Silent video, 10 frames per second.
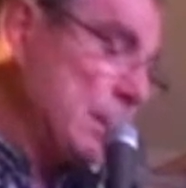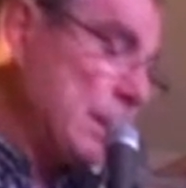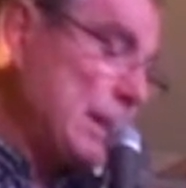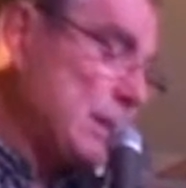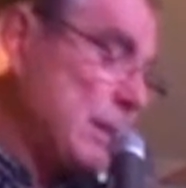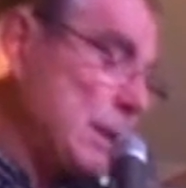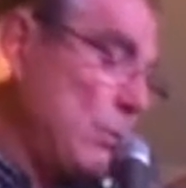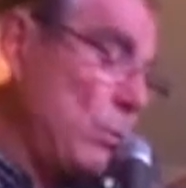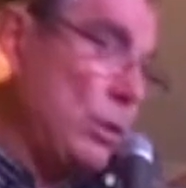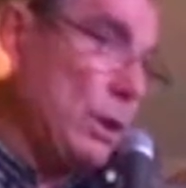So that's
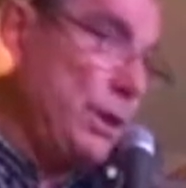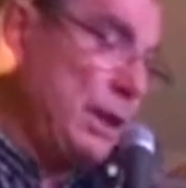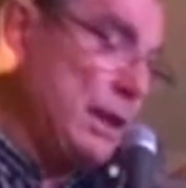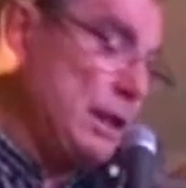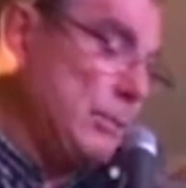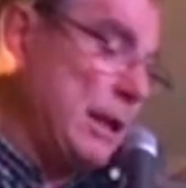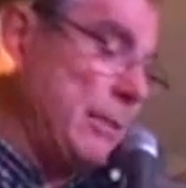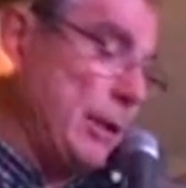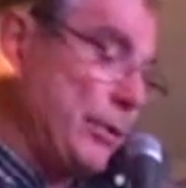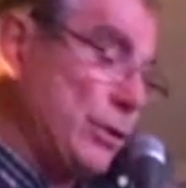what I think needs to be
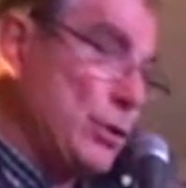done with health